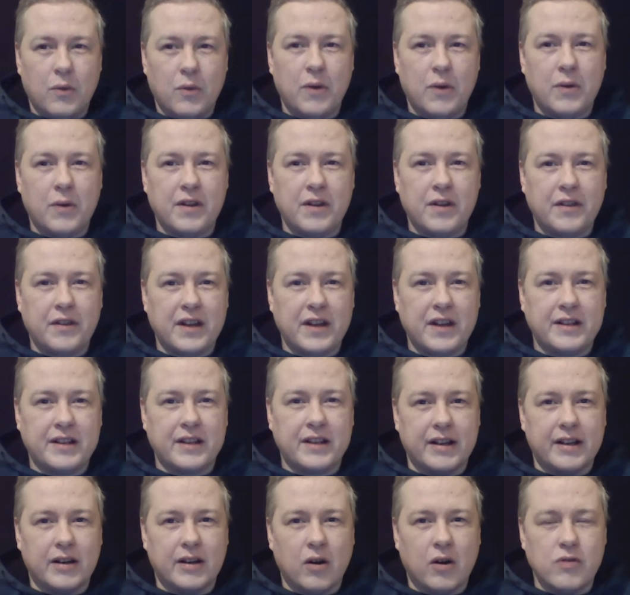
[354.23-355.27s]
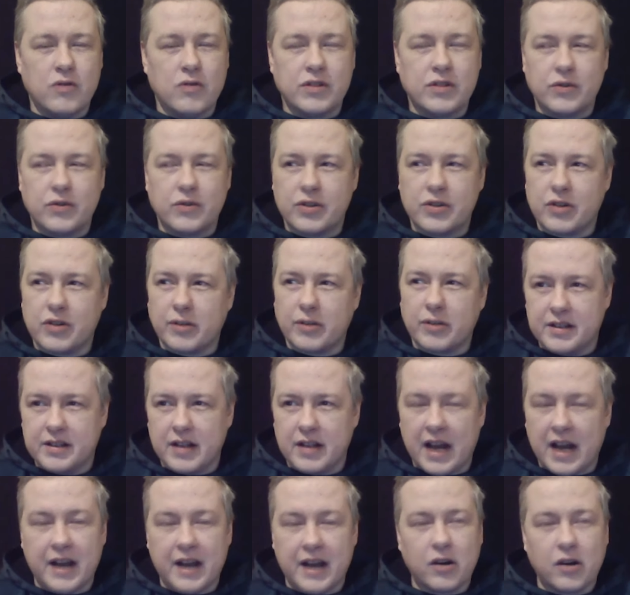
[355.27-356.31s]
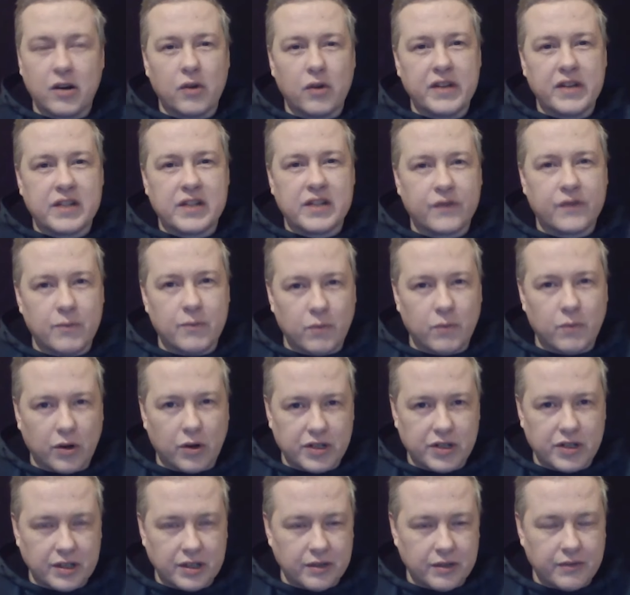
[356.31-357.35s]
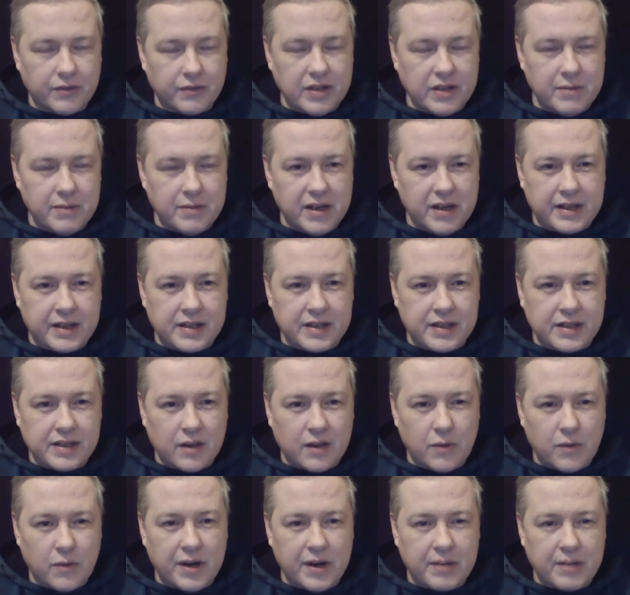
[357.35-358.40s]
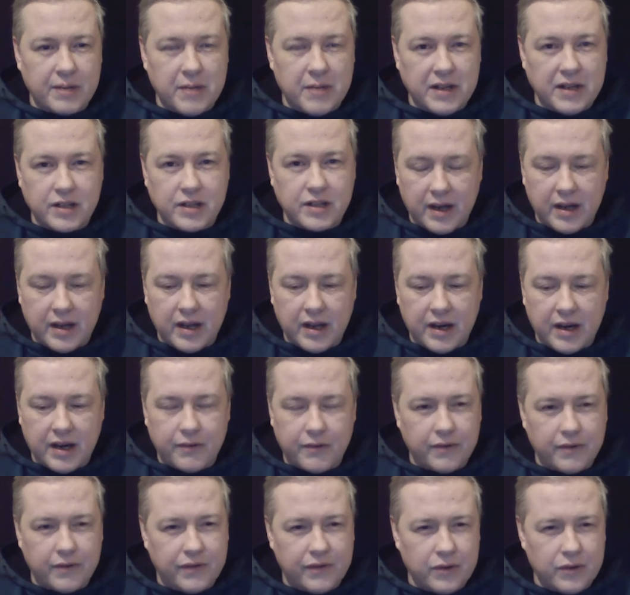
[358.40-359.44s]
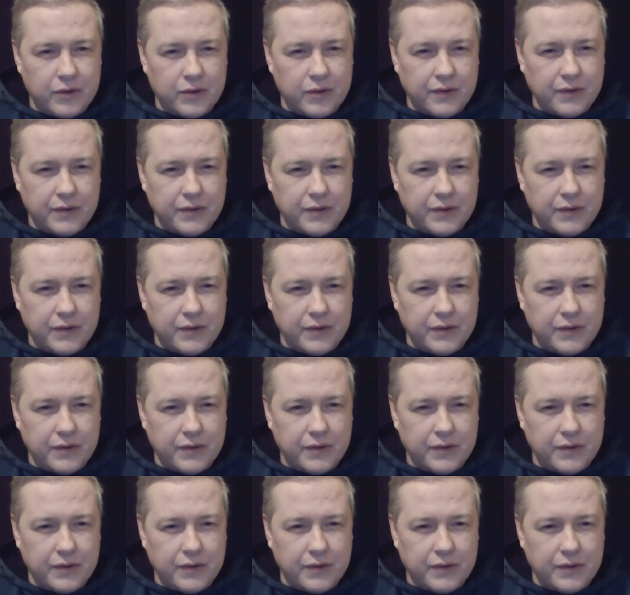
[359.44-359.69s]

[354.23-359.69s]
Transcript: One thing that also struck me, and I got this from watching the remake, someone had mentioned in a review of the